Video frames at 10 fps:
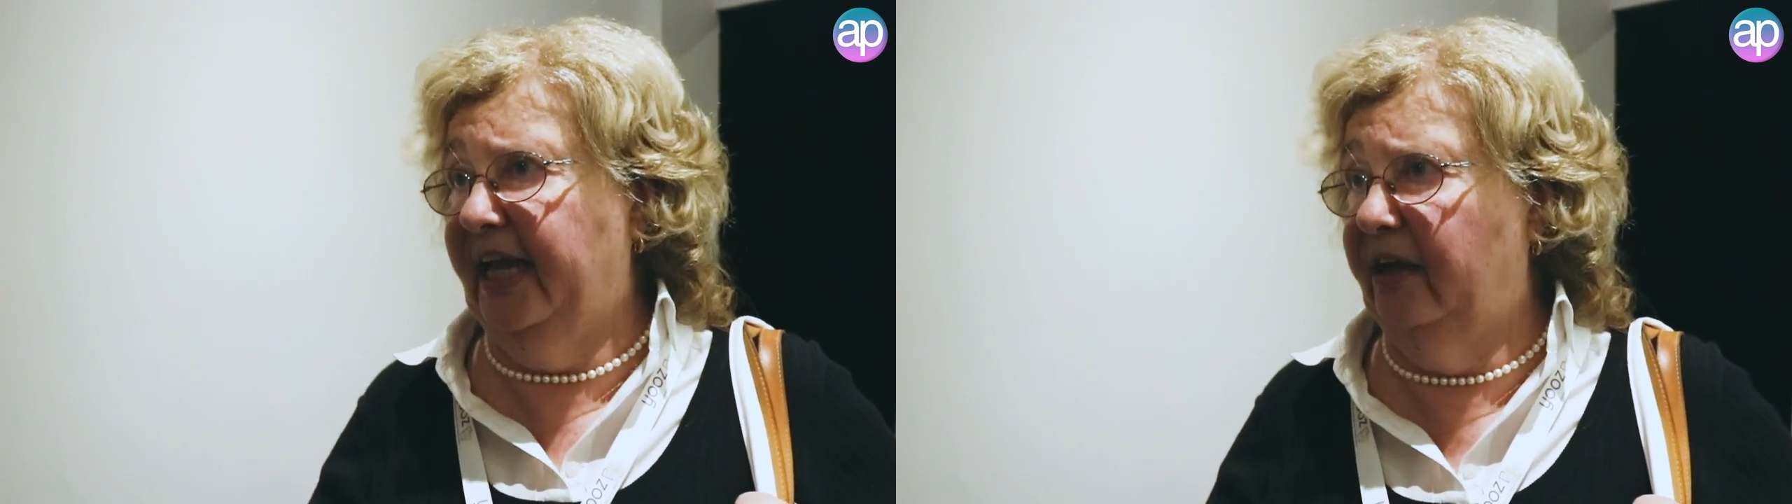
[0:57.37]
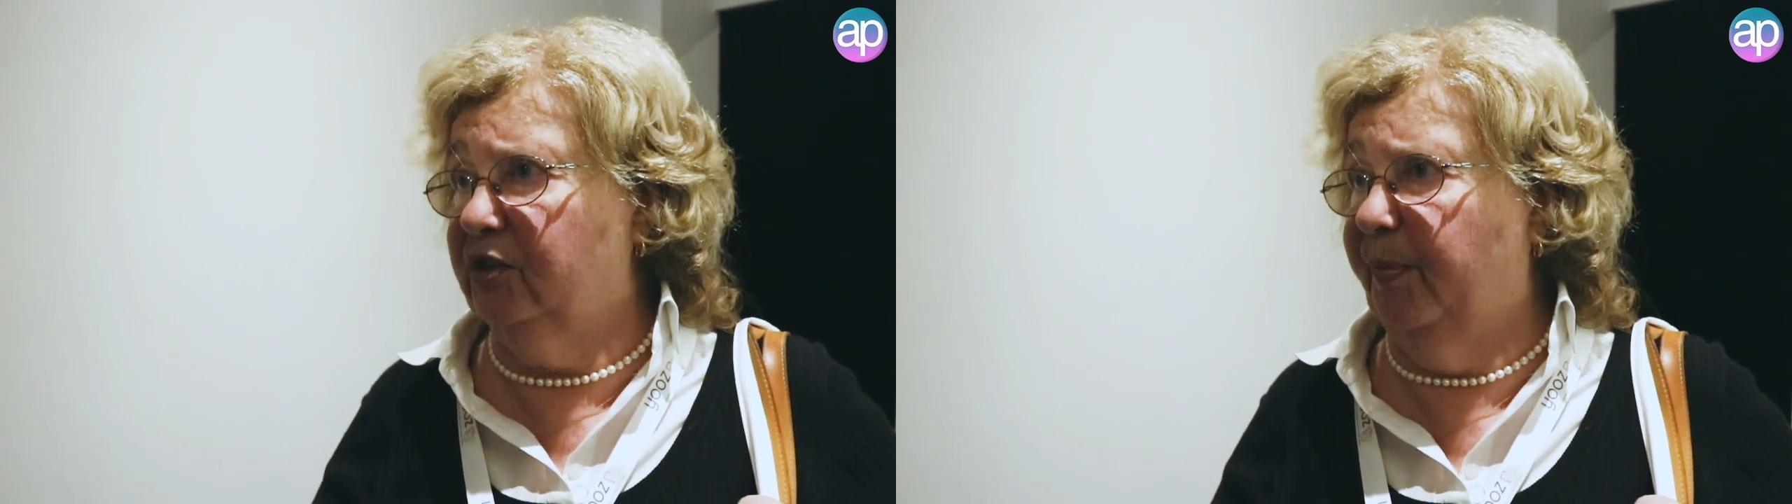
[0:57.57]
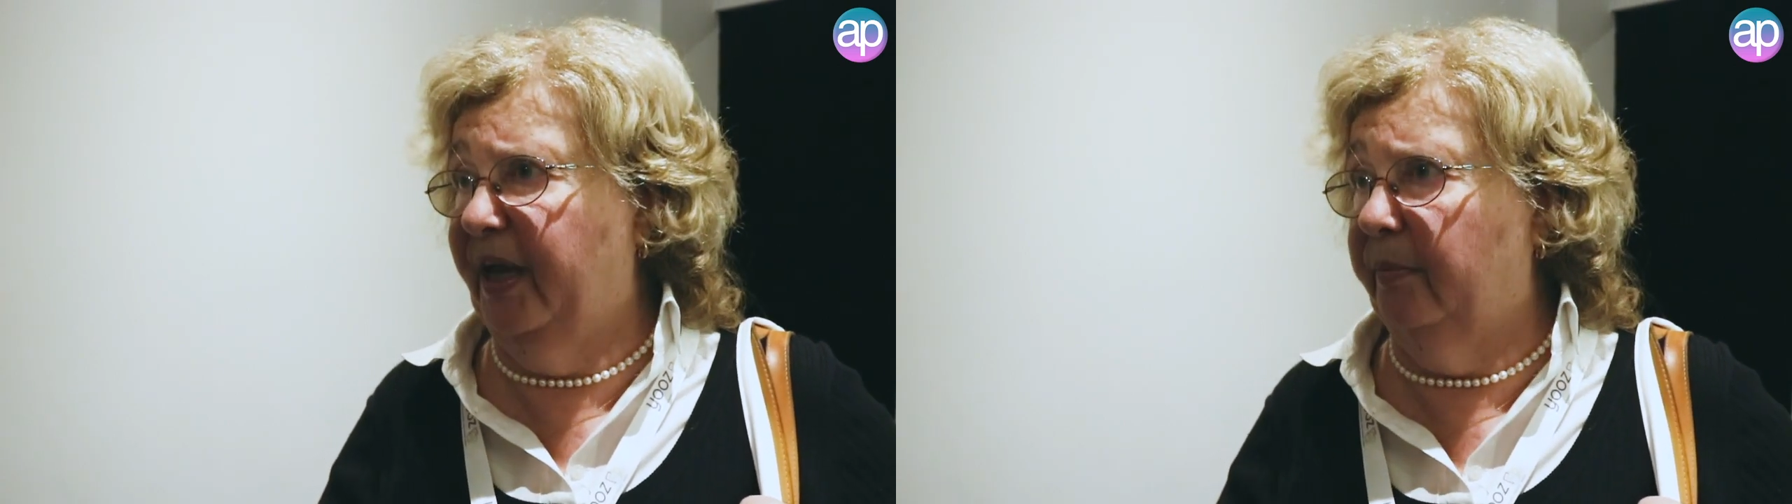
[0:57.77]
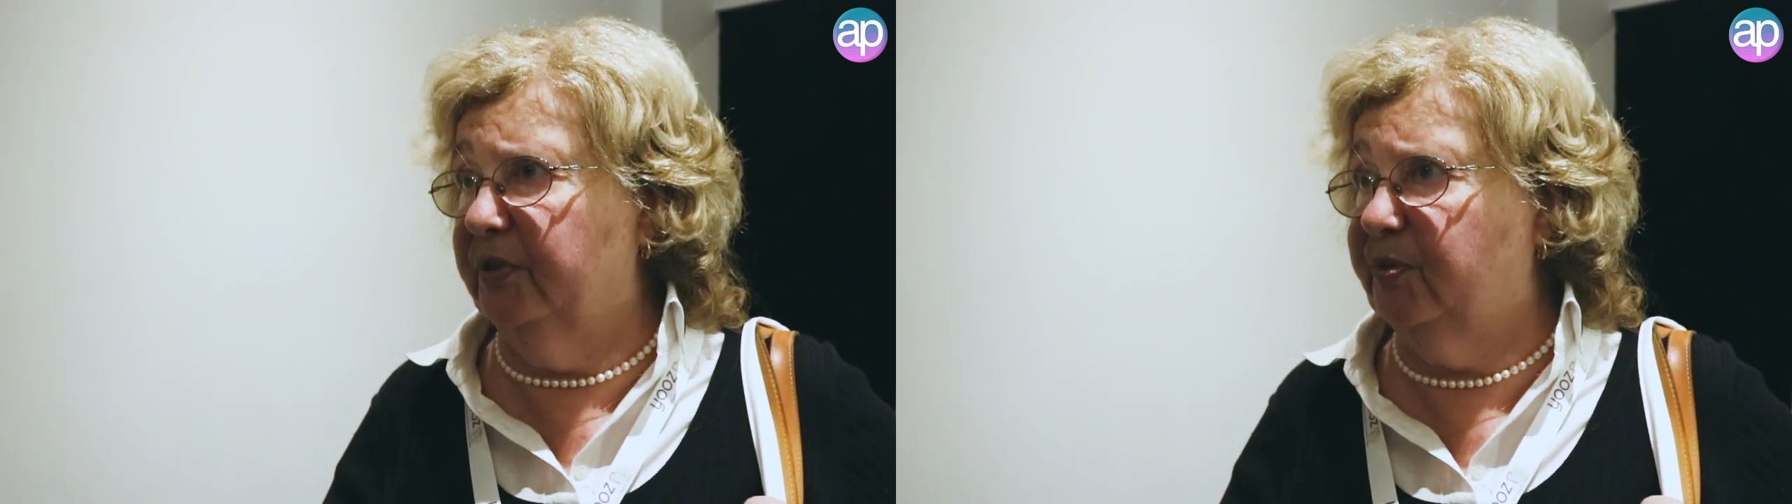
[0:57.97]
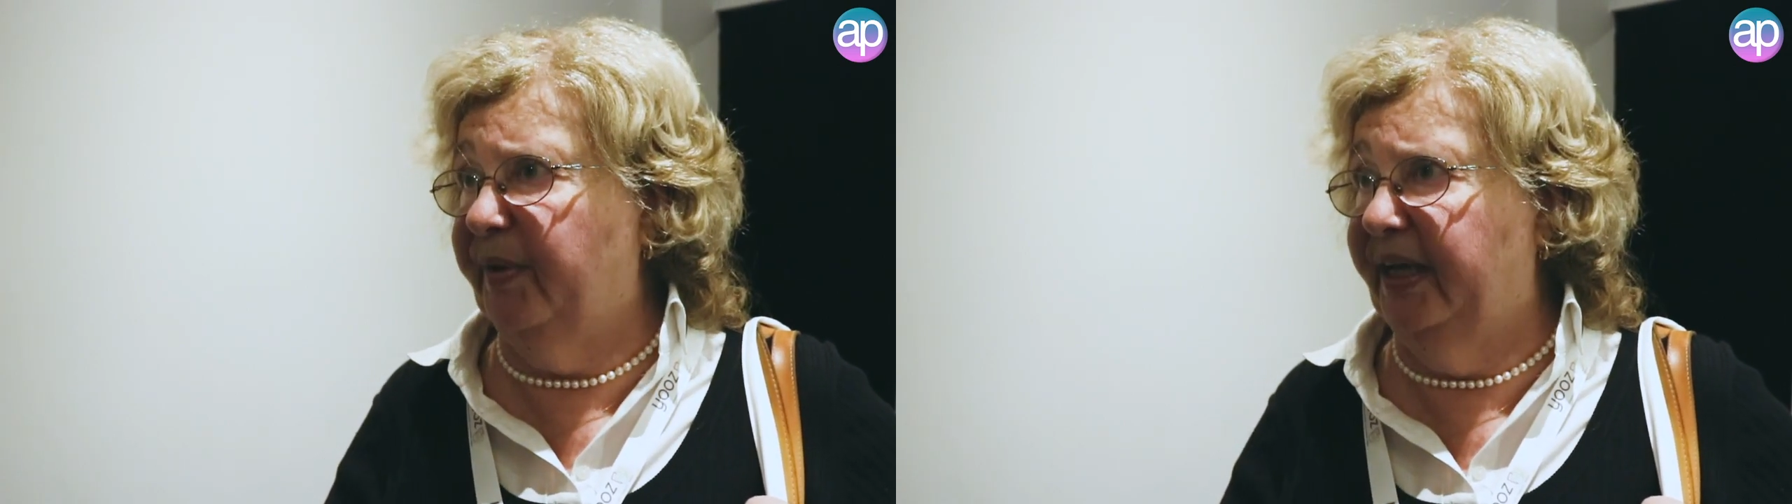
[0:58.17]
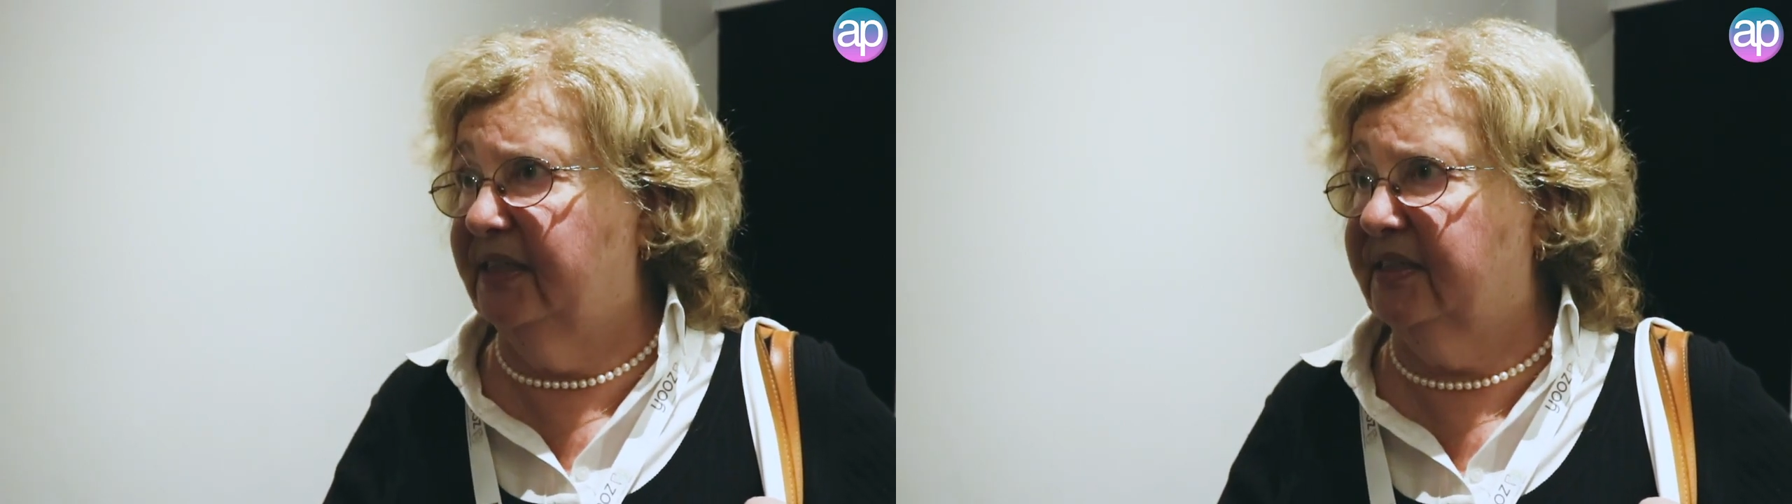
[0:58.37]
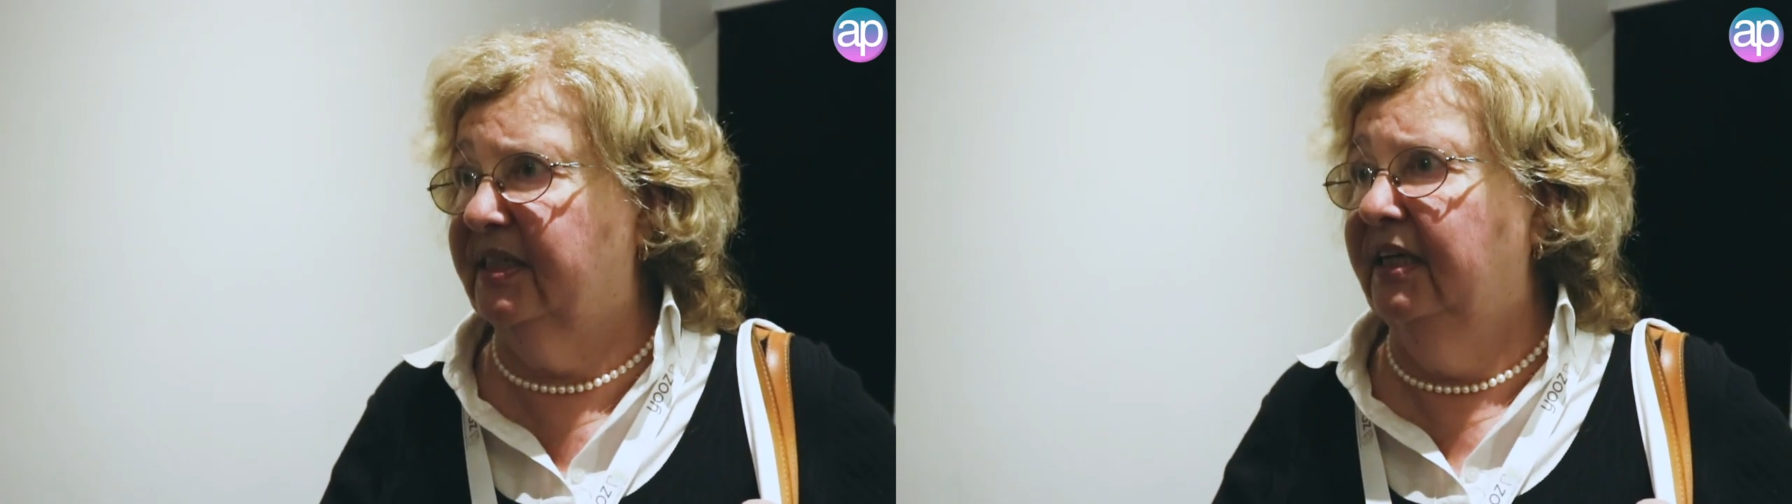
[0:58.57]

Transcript: accounts payable space